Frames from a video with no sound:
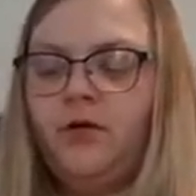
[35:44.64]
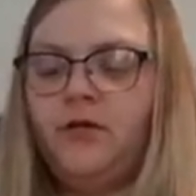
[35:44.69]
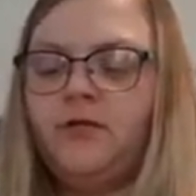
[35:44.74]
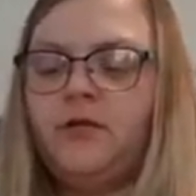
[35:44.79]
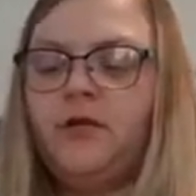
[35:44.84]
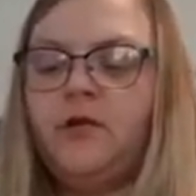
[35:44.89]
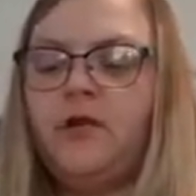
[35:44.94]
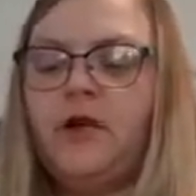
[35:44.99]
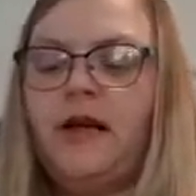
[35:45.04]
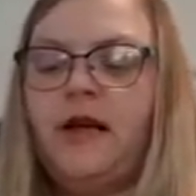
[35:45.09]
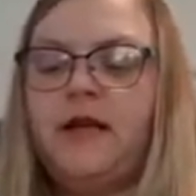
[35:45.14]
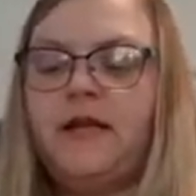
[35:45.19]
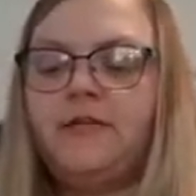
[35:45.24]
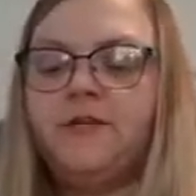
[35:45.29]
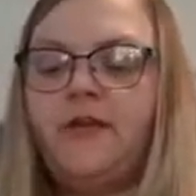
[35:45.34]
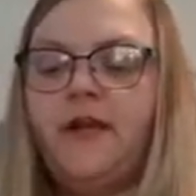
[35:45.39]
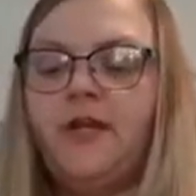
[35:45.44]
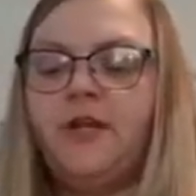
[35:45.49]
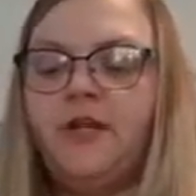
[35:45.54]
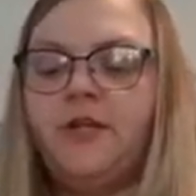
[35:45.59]
So guys,
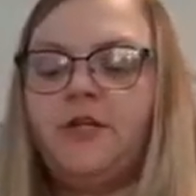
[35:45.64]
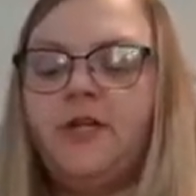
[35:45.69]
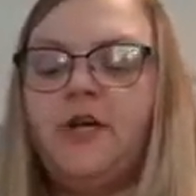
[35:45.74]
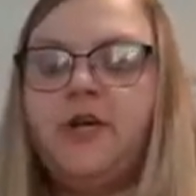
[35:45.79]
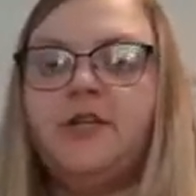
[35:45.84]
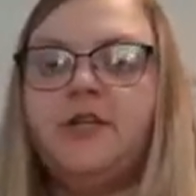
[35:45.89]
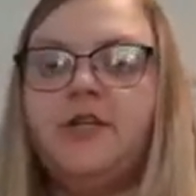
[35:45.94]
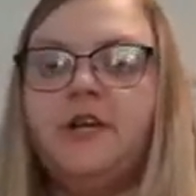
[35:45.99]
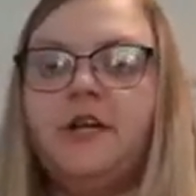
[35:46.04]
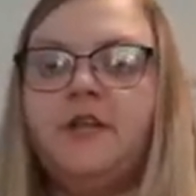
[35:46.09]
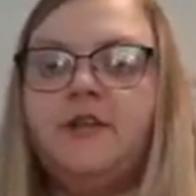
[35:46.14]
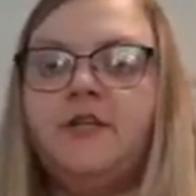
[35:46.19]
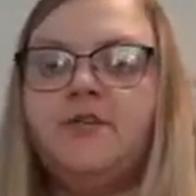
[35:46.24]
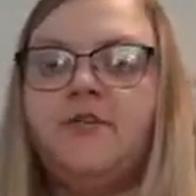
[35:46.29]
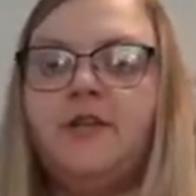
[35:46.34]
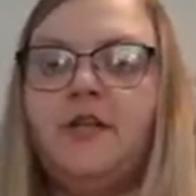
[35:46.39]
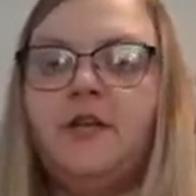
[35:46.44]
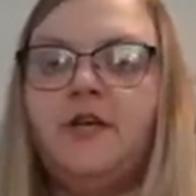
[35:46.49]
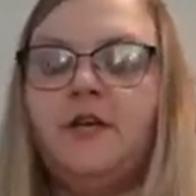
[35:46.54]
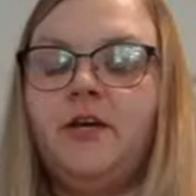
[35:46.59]
if I can get y'all to share this
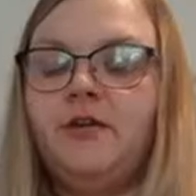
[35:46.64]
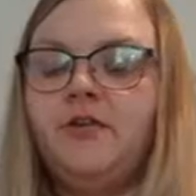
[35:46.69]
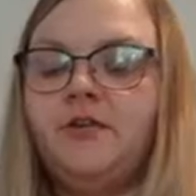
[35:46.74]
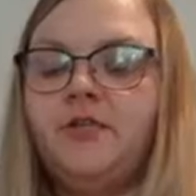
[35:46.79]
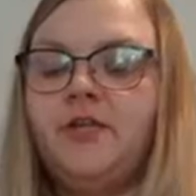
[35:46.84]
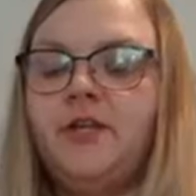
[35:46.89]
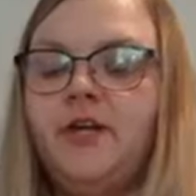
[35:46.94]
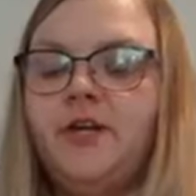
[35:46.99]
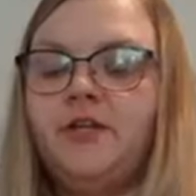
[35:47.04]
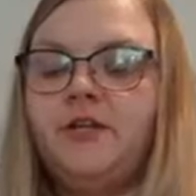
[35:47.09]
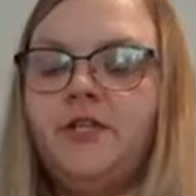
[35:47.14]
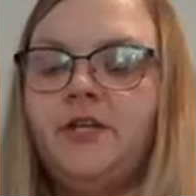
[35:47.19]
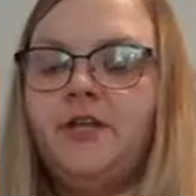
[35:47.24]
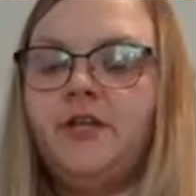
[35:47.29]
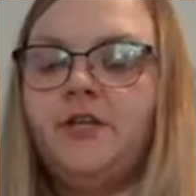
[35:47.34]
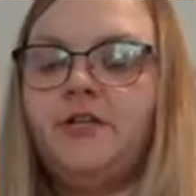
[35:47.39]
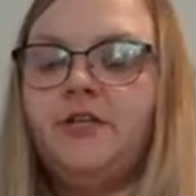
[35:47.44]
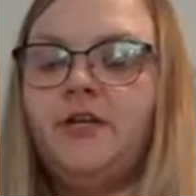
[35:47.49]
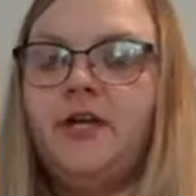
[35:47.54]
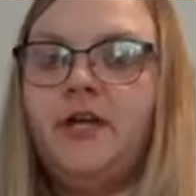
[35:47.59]
video, share,
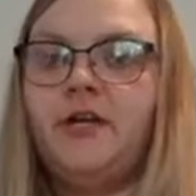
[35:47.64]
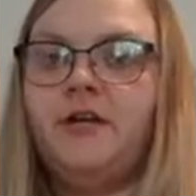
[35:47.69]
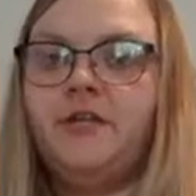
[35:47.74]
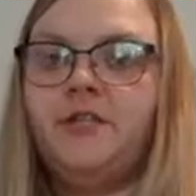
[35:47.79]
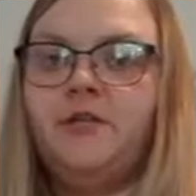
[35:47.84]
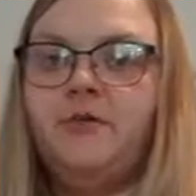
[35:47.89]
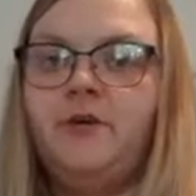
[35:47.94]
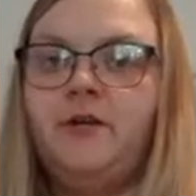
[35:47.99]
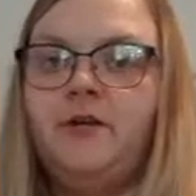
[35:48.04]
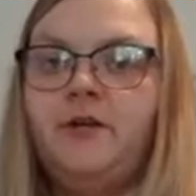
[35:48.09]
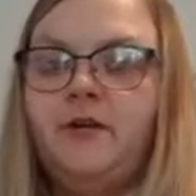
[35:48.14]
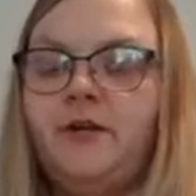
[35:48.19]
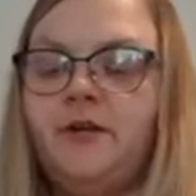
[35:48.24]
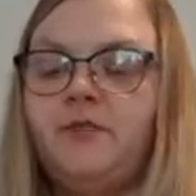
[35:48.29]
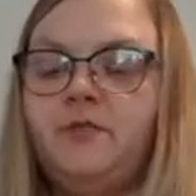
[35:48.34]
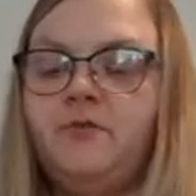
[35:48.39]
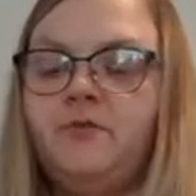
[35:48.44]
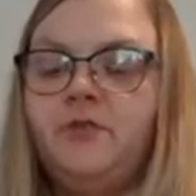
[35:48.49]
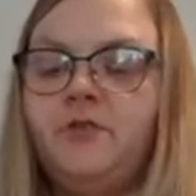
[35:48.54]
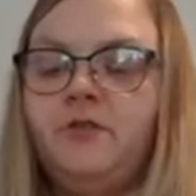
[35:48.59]
so we can get
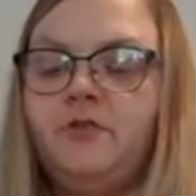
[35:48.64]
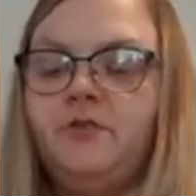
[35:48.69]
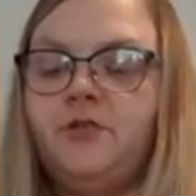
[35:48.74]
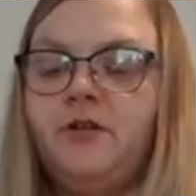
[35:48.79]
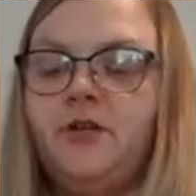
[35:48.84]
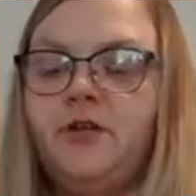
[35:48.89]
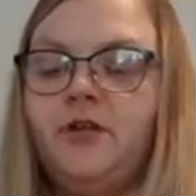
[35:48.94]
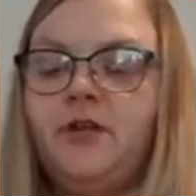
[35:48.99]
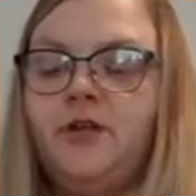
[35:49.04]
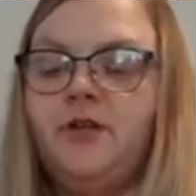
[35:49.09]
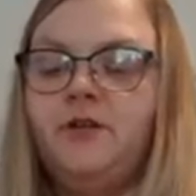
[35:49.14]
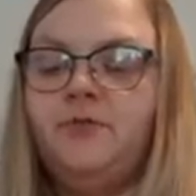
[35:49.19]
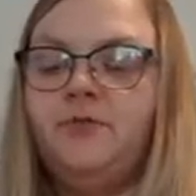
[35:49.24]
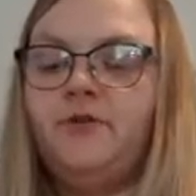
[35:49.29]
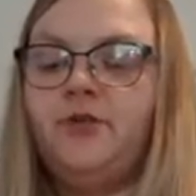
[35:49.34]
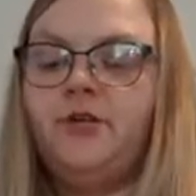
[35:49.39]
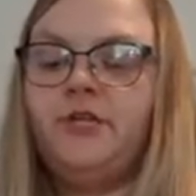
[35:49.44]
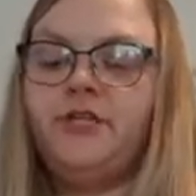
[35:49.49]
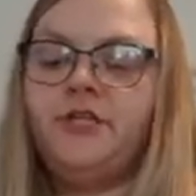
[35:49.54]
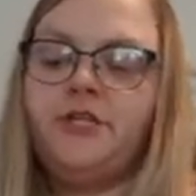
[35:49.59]
some viewers on here,
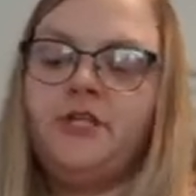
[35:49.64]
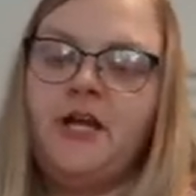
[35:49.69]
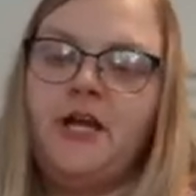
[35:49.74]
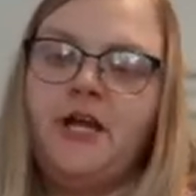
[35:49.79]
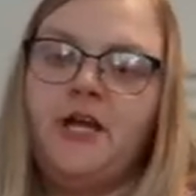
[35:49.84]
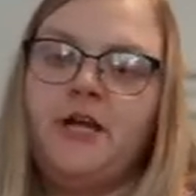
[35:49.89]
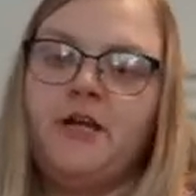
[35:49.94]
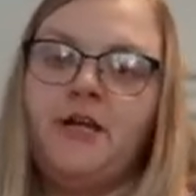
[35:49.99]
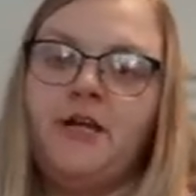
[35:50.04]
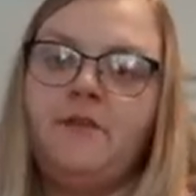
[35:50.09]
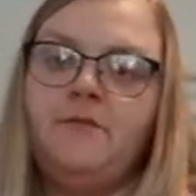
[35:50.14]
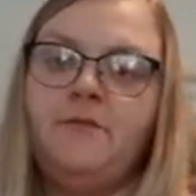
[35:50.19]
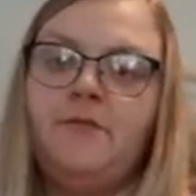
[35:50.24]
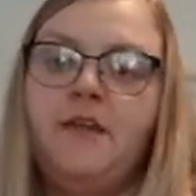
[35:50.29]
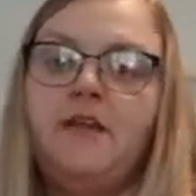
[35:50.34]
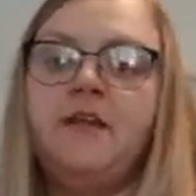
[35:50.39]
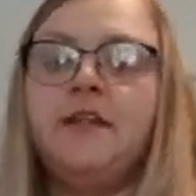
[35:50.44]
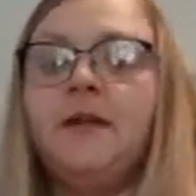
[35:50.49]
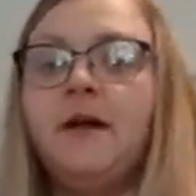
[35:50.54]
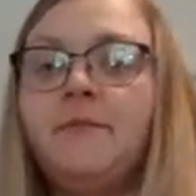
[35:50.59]
please share. Give me
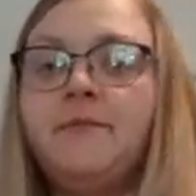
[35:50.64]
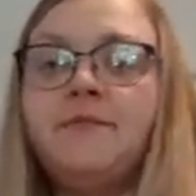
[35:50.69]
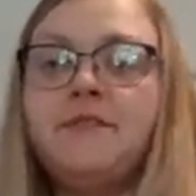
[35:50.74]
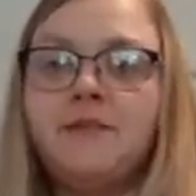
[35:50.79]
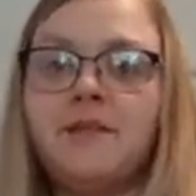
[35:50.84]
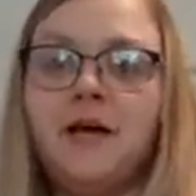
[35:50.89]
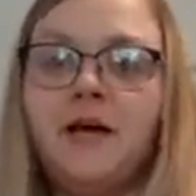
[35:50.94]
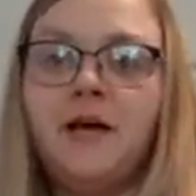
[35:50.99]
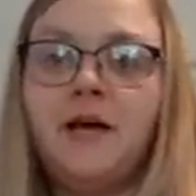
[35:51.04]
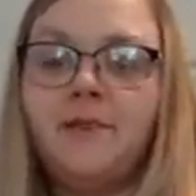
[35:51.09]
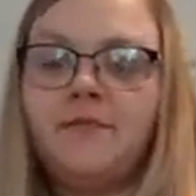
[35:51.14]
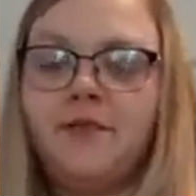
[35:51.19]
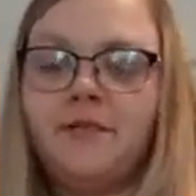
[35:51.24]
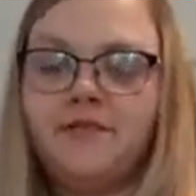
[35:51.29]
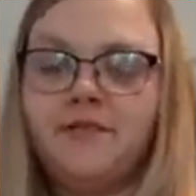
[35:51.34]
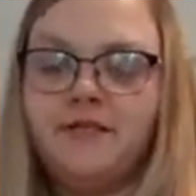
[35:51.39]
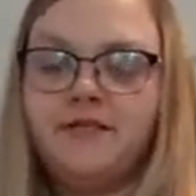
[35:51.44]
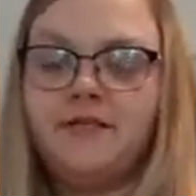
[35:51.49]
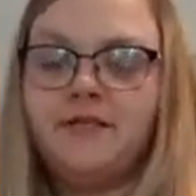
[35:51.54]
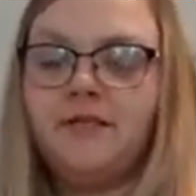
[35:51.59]
a thumbs up, give
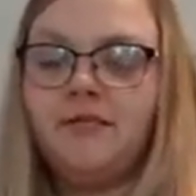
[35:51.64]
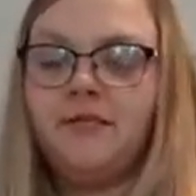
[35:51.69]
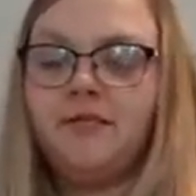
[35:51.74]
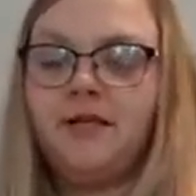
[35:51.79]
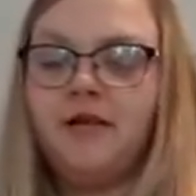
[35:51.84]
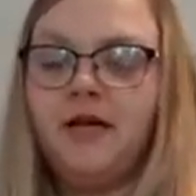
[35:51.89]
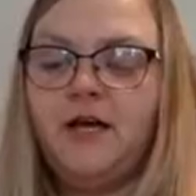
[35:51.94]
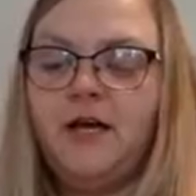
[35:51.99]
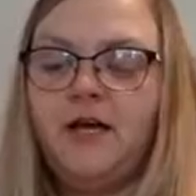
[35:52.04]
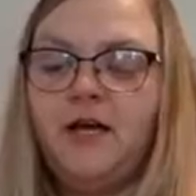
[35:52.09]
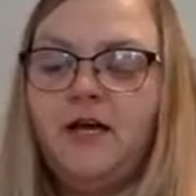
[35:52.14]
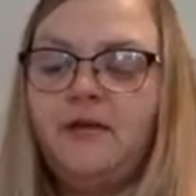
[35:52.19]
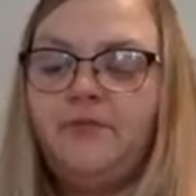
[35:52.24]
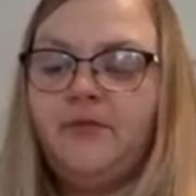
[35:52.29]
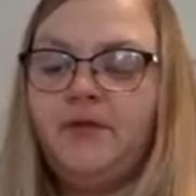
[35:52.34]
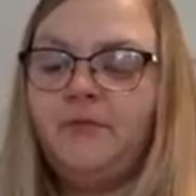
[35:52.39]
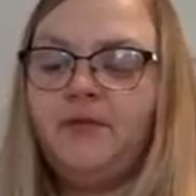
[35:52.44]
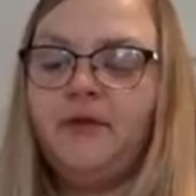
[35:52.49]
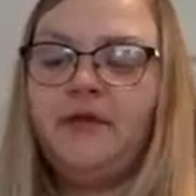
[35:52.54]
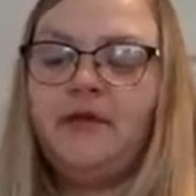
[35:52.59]
me some love,
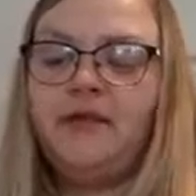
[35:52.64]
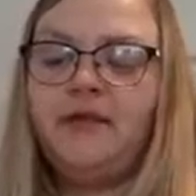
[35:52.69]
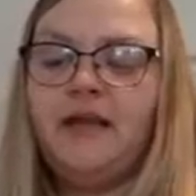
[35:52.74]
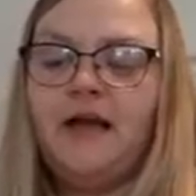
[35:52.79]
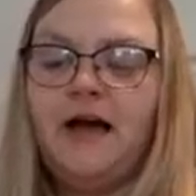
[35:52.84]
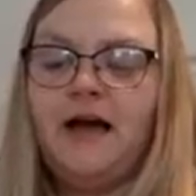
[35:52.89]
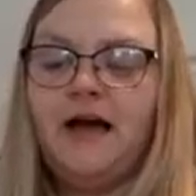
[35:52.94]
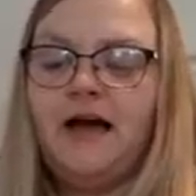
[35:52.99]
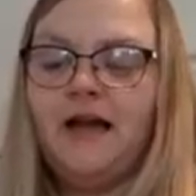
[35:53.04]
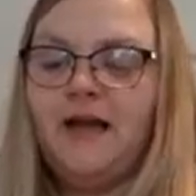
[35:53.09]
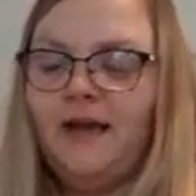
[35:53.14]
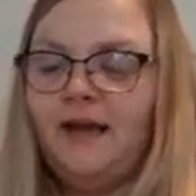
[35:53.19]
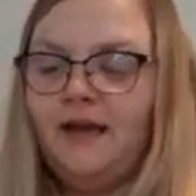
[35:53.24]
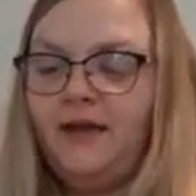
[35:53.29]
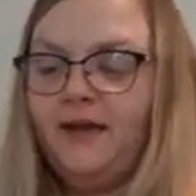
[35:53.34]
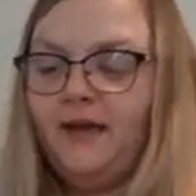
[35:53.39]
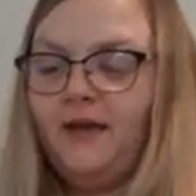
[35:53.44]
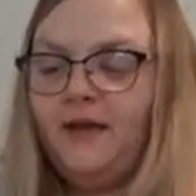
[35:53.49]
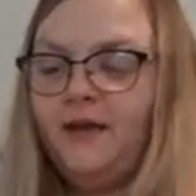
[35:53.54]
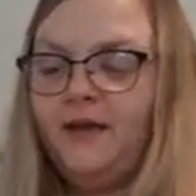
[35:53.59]
give me a
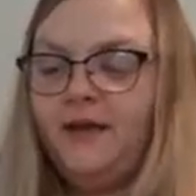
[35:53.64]
like,